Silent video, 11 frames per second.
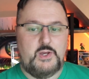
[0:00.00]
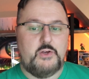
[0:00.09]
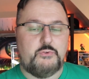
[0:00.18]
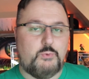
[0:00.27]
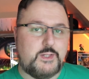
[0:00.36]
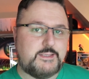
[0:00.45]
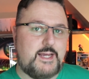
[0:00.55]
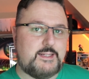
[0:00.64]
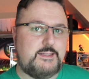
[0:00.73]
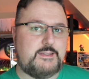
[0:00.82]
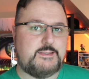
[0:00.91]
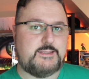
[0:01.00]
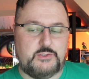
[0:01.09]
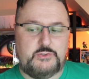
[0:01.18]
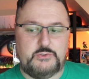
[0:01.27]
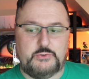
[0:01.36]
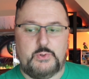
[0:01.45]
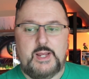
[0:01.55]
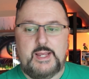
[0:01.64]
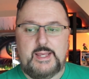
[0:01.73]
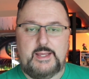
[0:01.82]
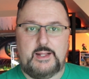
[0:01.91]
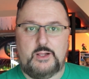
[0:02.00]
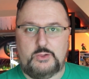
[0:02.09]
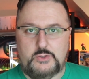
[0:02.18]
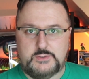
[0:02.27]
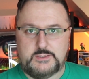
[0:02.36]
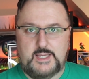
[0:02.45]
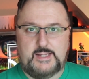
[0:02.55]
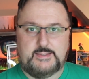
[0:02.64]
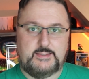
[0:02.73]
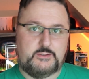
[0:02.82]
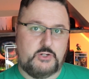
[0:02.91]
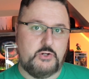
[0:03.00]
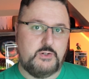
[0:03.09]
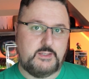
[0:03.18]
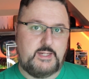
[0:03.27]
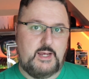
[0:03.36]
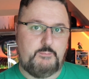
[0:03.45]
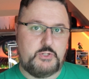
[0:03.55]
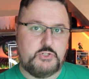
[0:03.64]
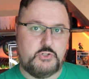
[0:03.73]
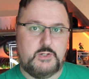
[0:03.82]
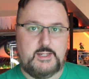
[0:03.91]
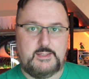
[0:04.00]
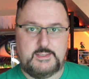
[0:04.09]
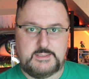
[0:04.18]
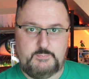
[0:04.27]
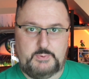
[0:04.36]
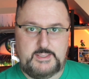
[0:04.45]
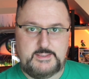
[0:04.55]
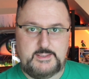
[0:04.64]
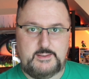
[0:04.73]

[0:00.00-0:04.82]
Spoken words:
So what exactly does this do? It looks at the current temperature and displays it.